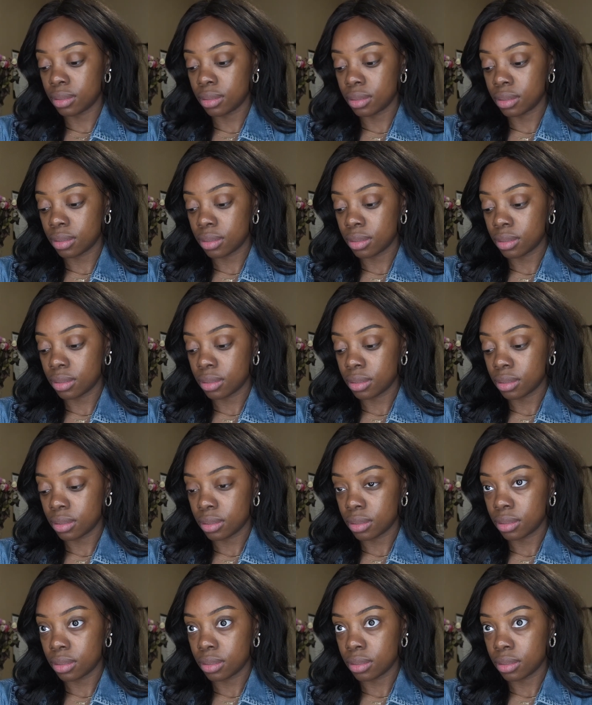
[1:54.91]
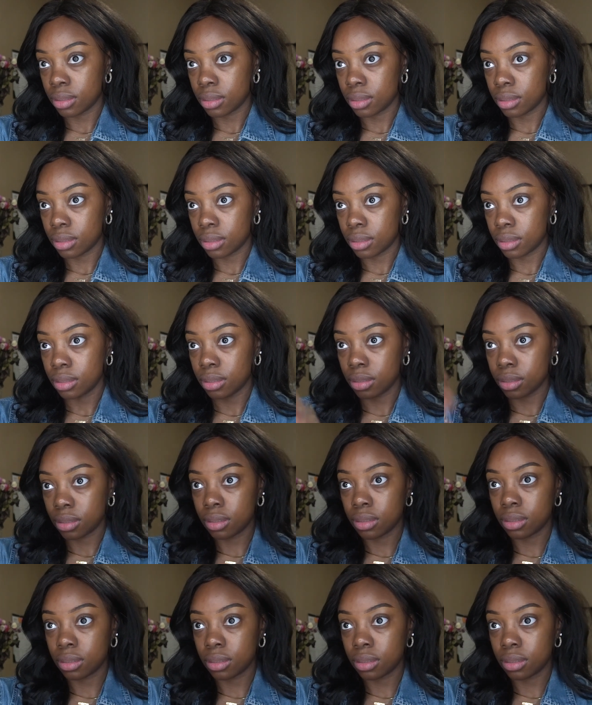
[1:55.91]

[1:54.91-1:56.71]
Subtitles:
No one is speaking in this clip.